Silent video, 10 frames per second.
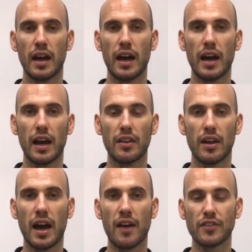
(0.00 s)

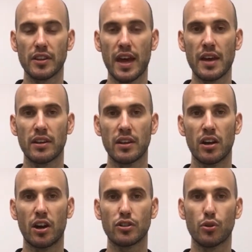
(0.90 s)
after that,
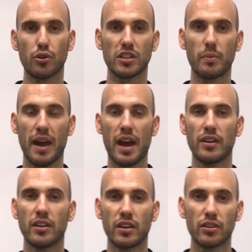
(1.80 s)
I talked about